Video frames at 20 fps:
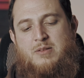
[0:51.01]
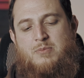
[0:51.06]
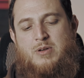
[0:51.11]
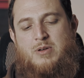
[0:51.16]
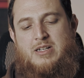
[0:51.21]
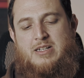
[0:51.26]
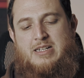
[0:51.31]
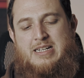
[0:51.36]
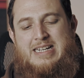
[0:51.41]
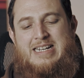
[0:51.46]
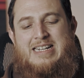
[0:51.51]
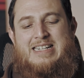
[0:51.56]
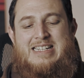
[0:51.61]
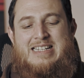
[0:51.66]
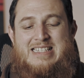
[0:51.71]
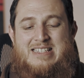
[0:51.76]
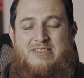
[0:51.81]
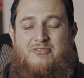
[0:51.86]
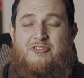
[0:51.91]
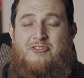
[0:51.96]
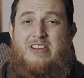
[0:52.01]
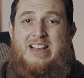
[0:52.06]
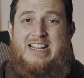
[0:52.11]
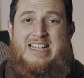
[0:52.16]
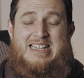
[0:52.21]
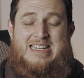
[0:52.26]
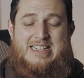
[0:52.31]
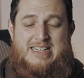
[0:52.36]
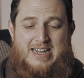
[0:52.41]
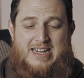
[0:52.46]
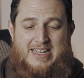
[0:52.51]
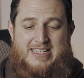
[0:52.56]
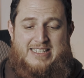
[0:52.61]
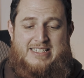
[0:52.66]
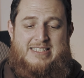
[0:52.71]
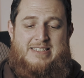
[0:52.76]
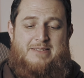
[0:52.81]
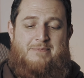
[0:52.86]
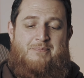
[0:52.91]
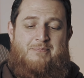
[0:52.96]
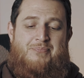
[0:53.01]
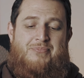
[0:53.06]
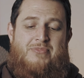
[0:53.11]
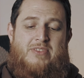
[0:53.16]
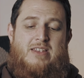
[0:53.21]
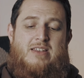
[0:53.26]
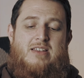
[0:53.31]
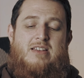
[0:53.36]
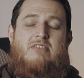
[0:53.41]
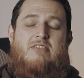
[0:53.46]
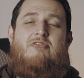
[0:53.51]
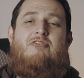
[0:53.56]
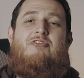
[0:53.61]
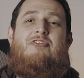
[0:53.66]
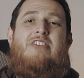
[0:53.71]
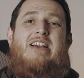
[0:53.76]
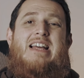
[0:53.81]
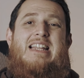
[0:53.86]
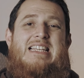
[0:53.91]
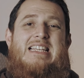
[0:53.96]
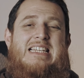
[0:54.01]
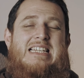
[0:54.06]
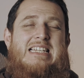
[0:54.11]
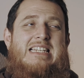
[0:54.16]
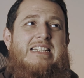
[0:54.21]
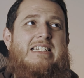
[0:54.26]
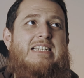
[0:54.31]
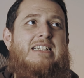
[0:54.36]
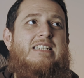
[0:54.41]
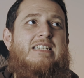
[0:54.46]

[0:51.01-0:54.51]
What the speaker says: but it is a very nice, very